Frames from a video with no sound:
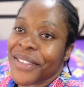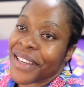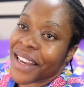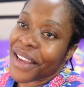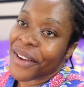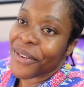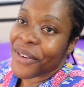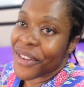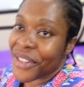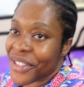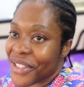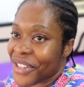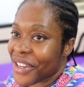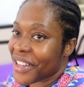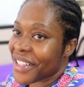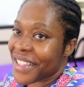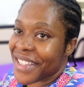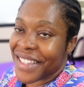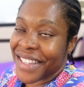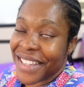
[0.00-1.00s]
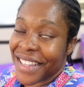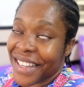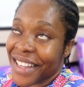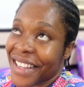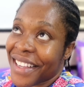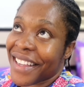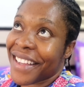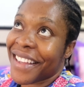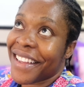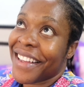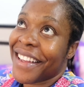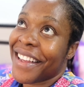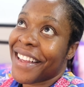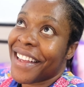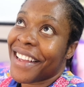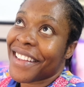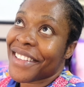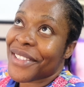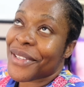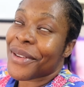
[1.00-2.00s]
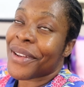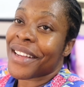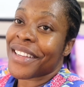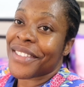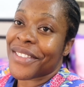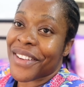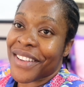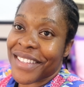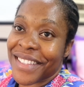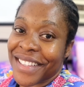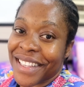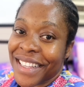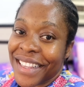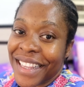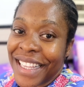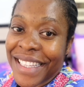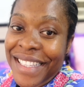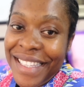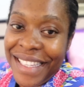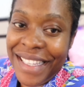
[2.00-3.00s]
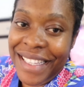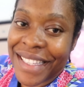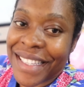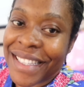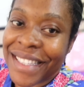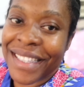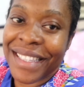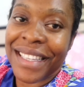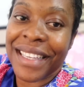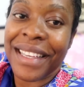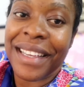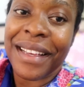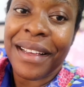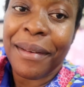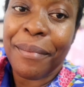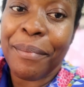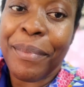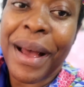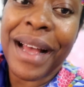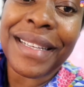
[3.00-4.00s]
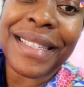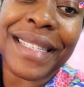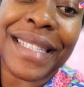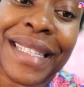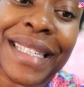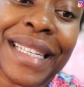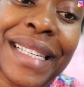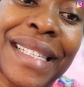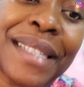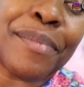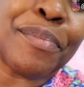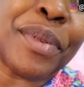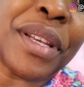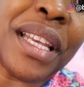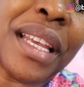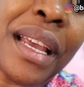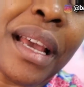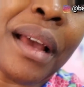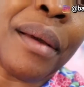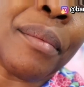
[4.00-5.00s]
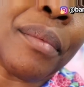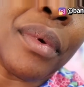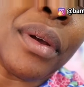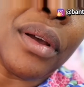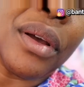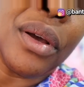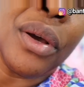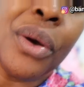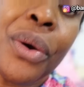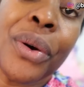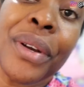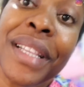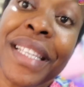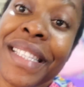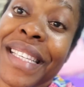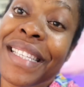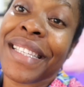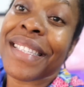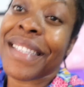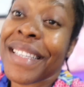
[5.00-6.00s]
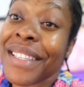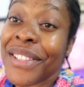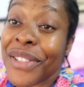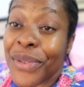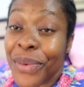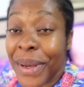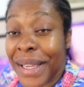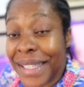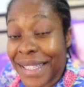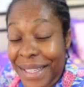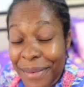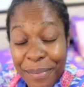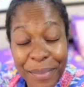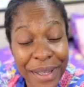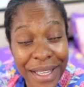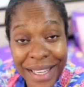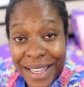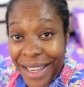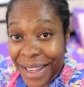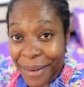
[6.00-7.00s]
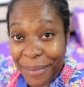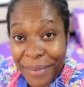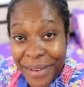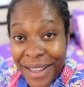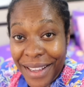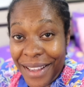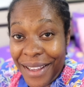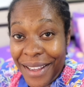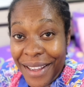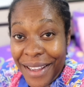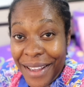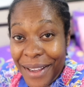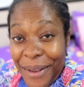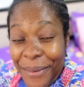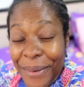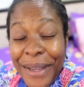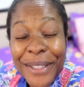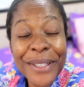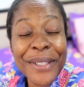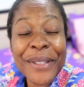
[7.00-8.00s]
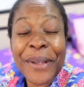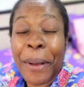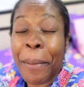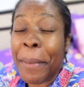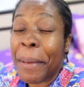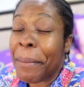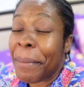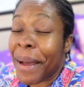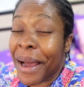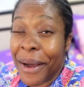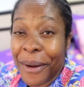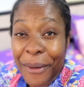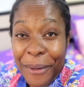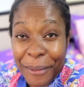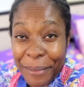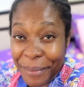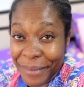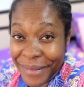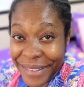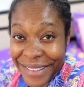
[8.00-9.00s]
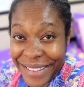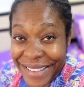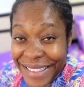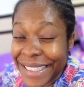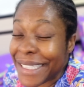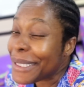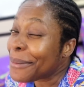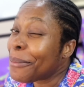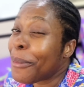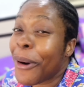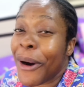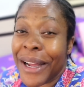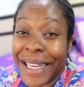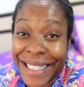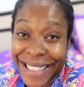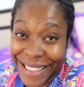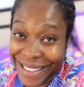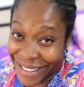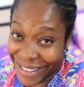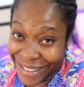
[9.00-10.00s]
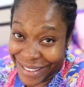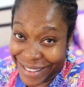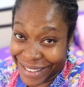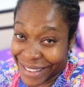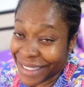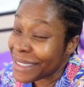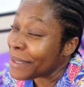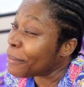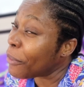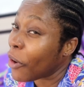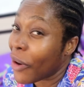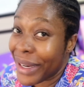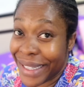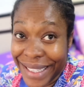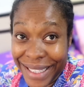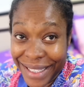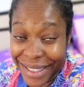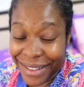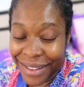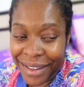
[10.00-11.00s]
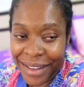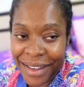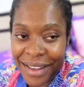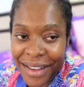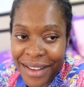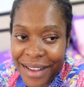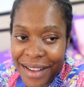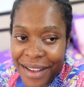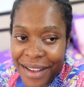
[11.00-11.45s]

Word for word: Today was just so exhausting. This is past 6 p.m. Well, oh, this is 6.20 p.m. We're just coming back home since morning. Since morning.